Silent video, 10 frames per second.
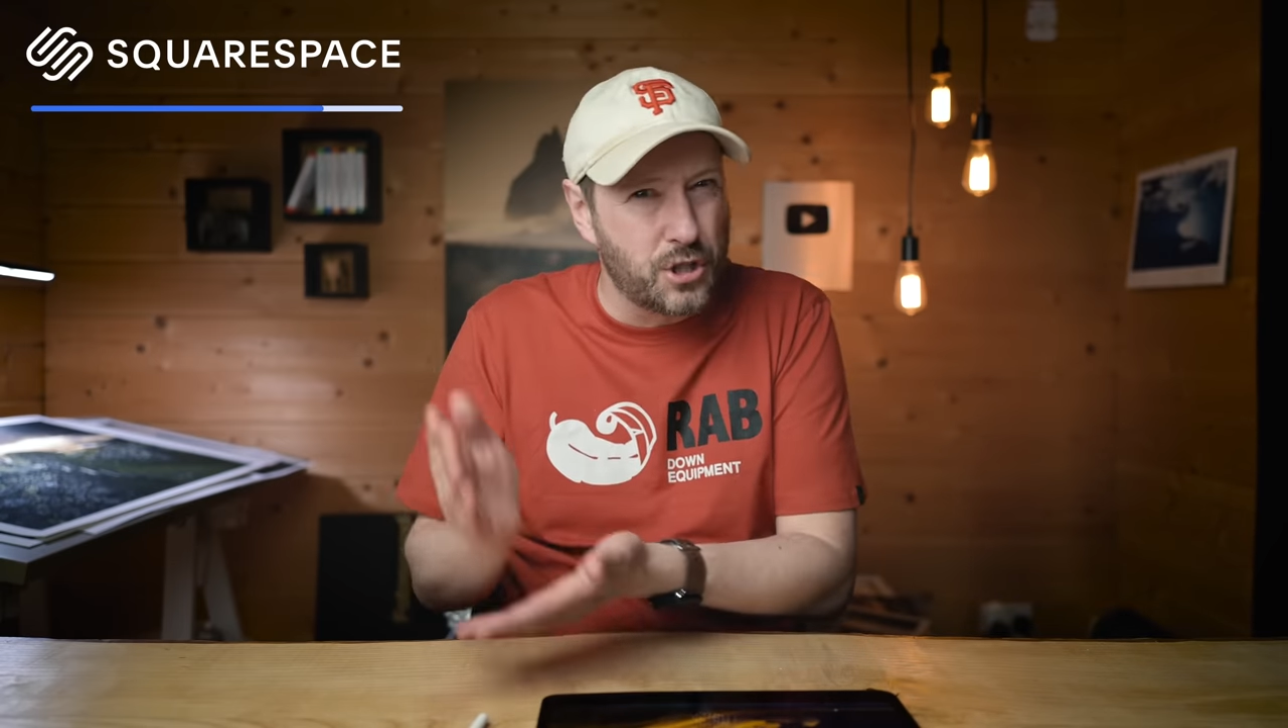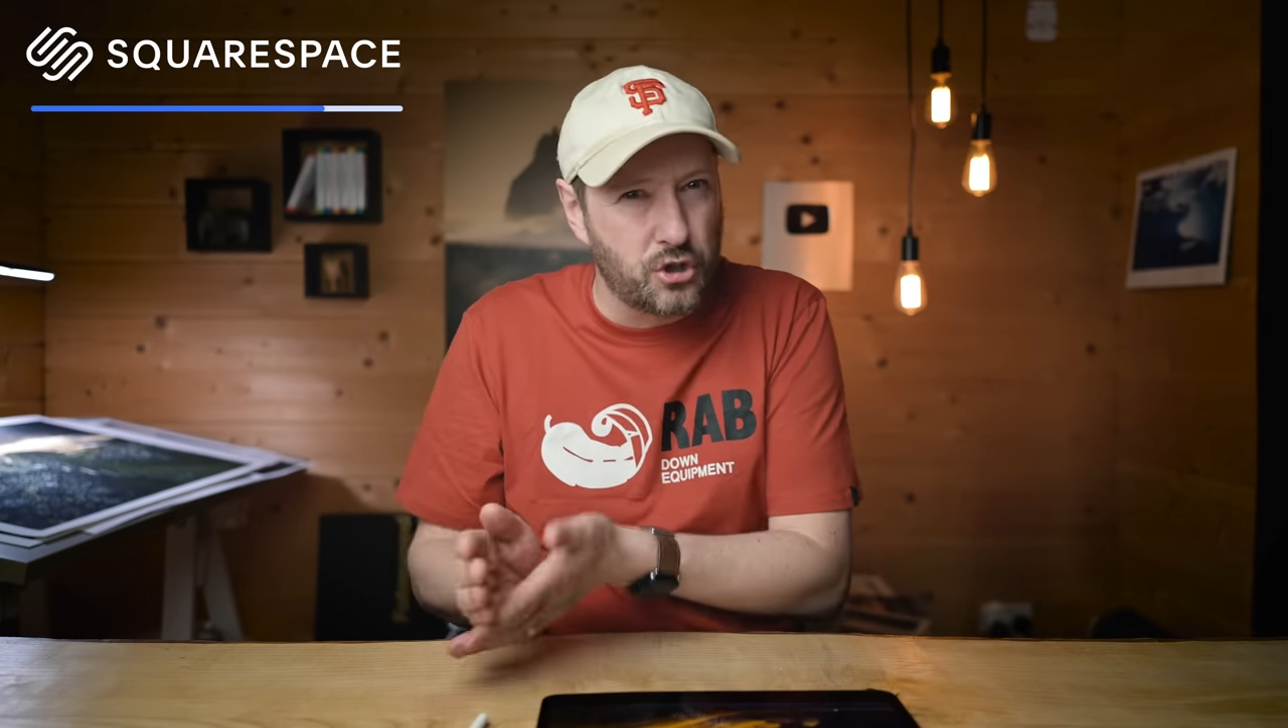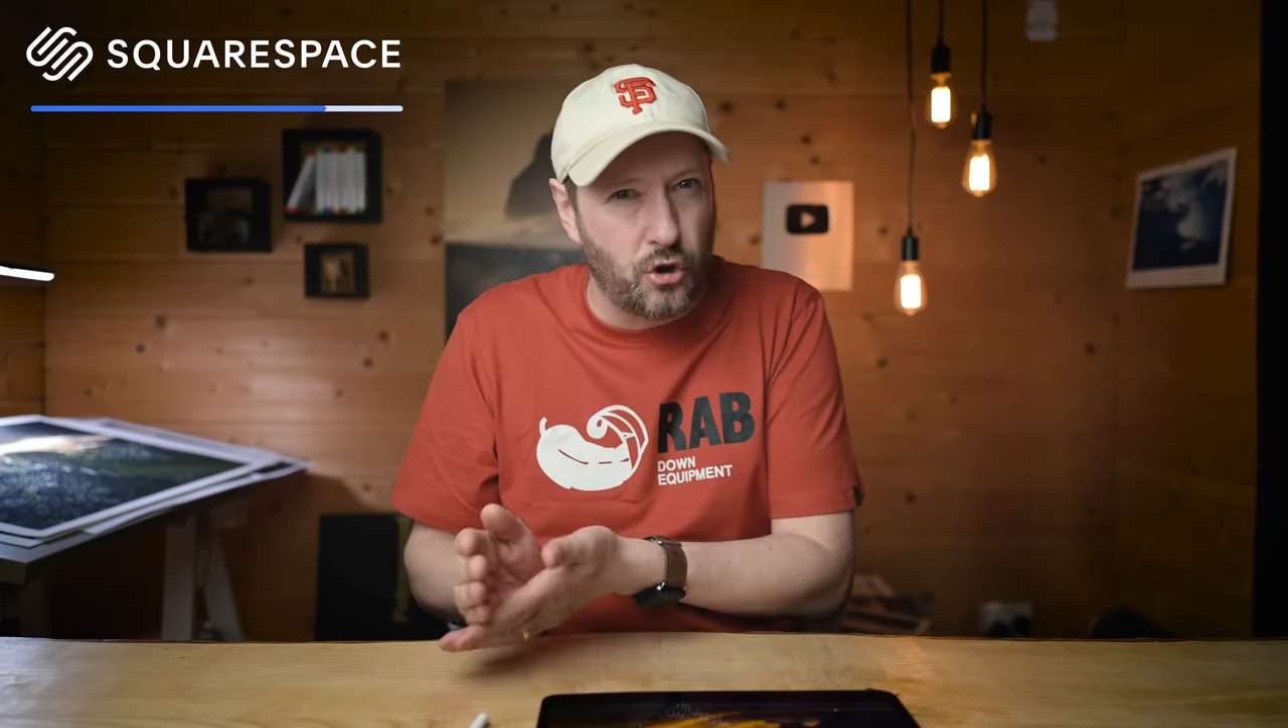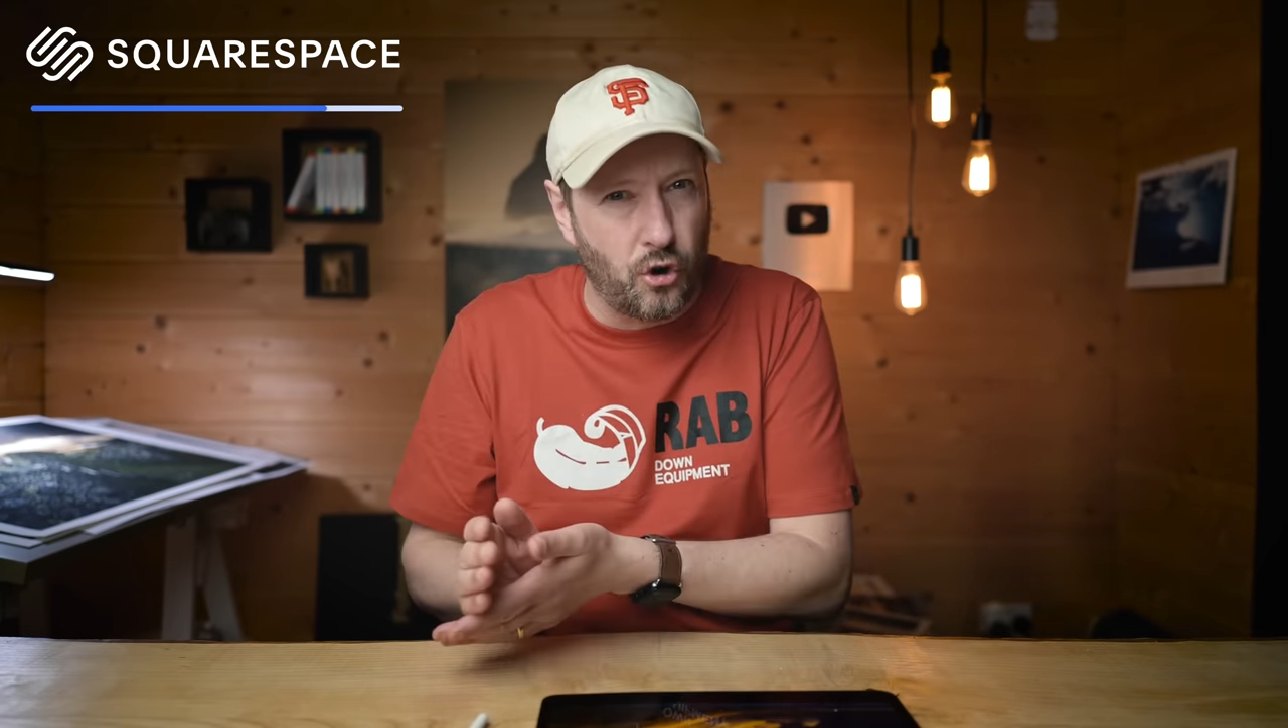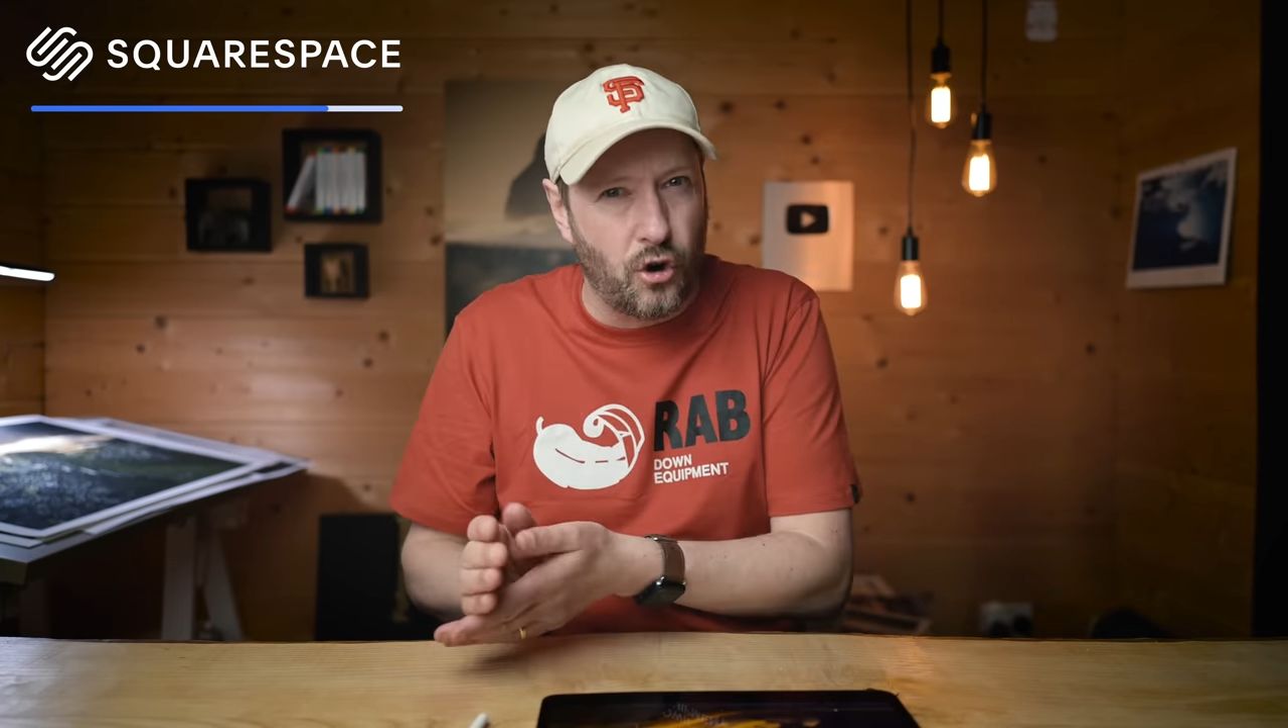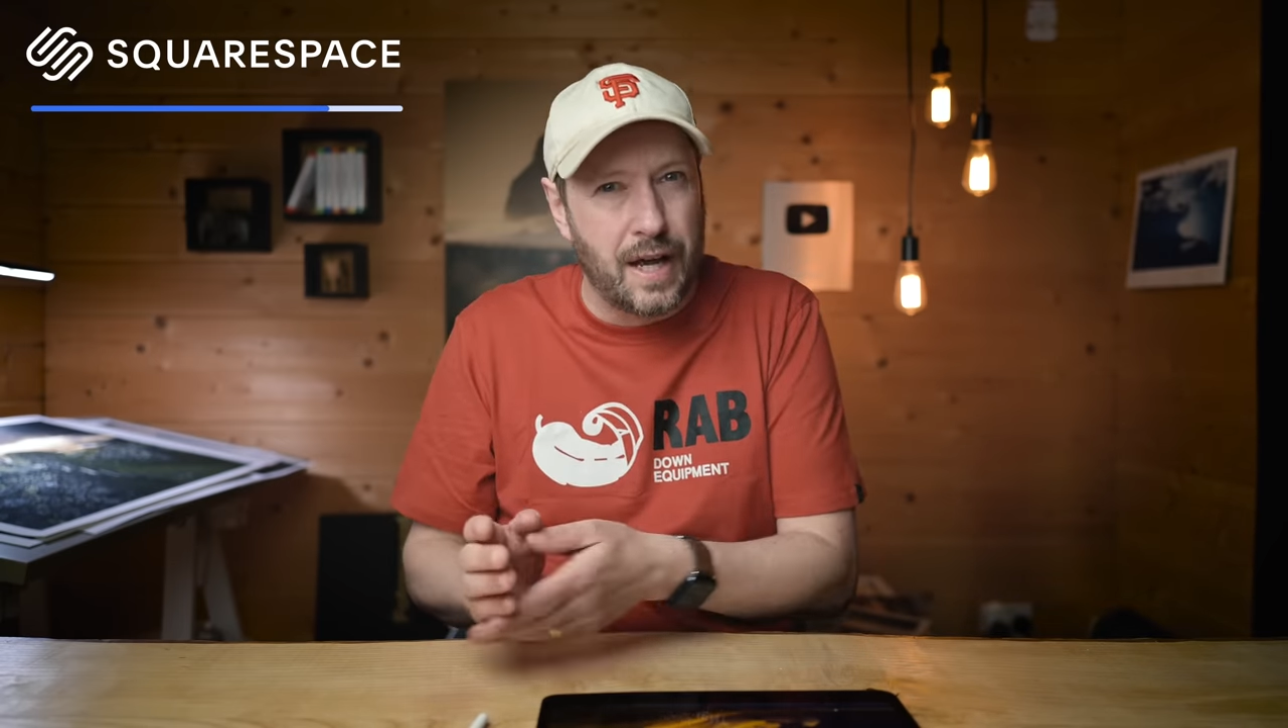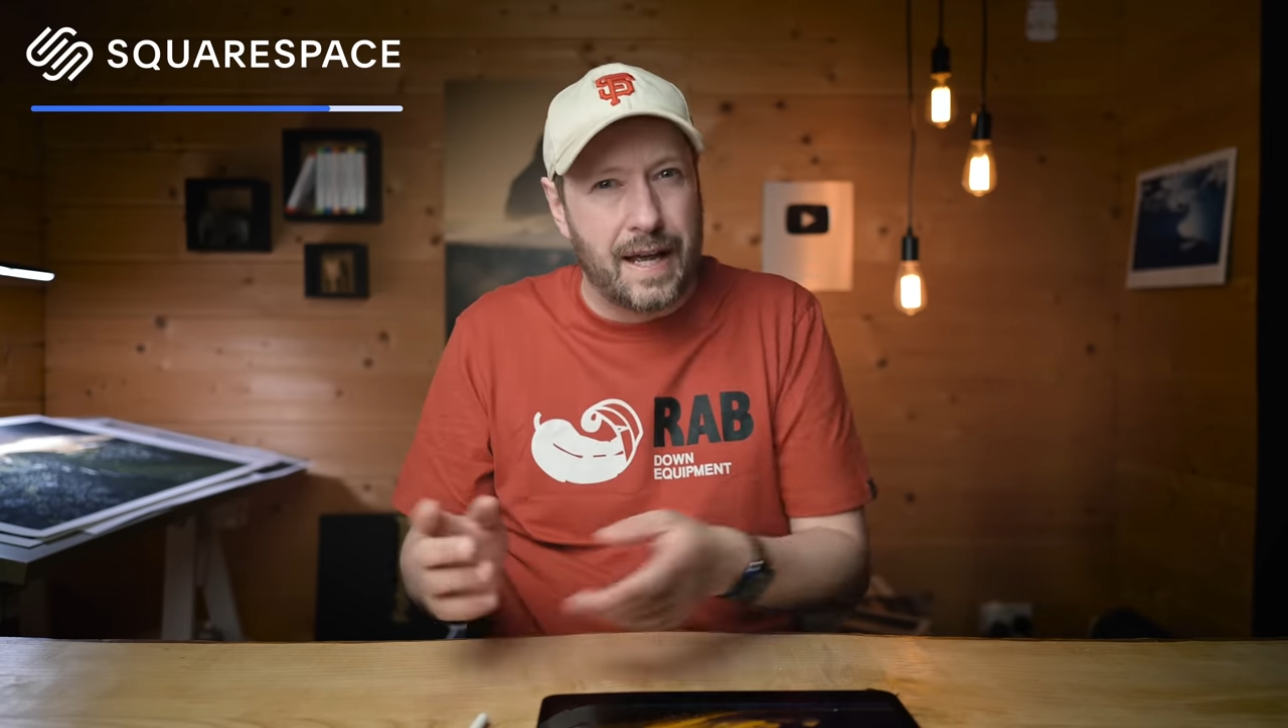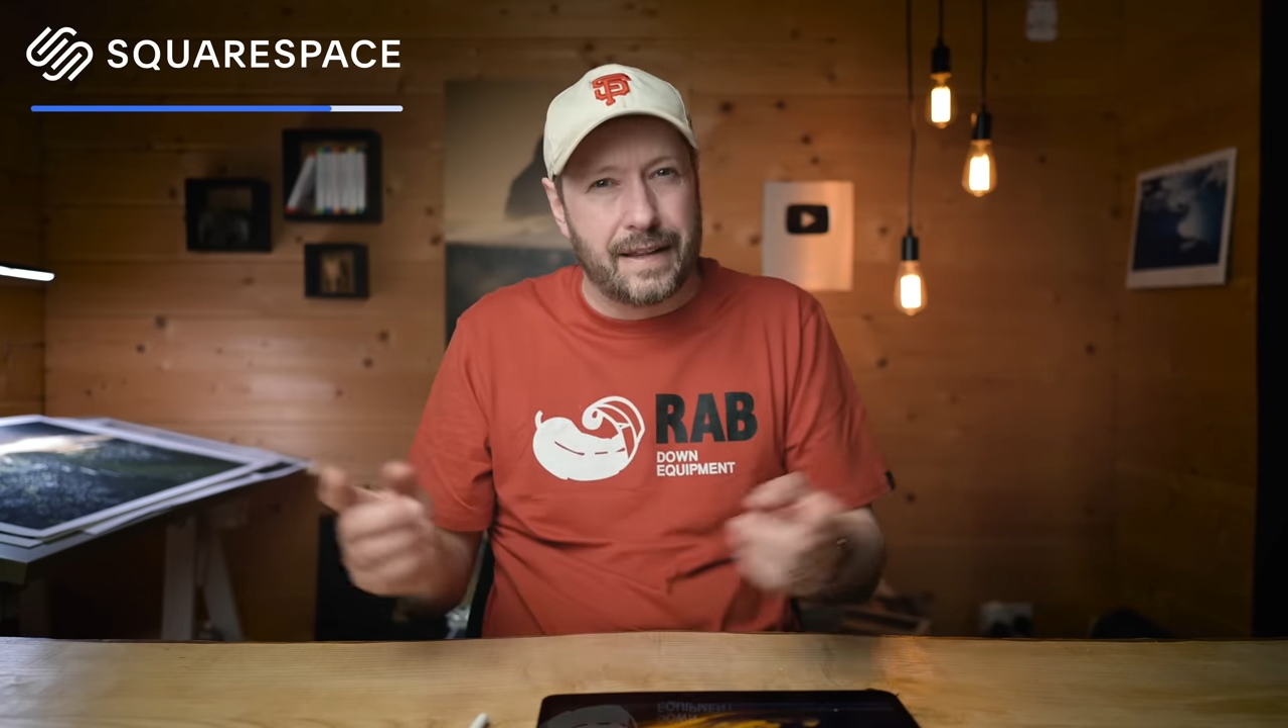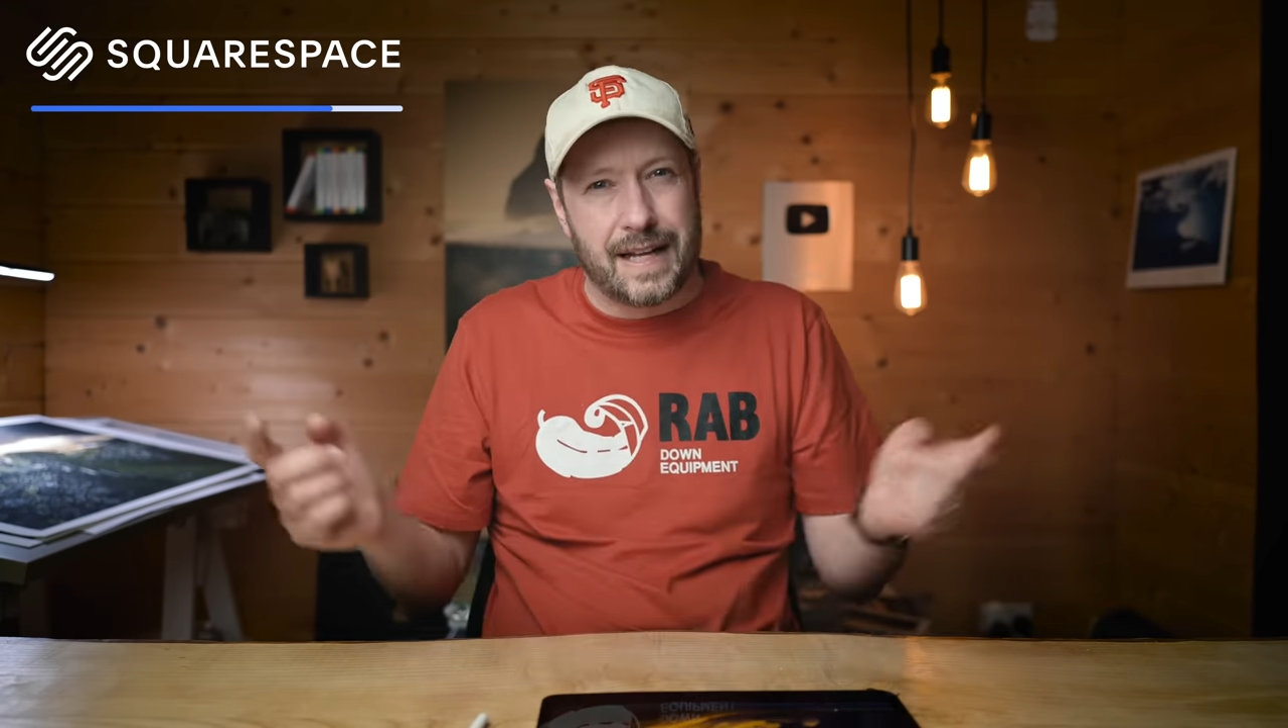store,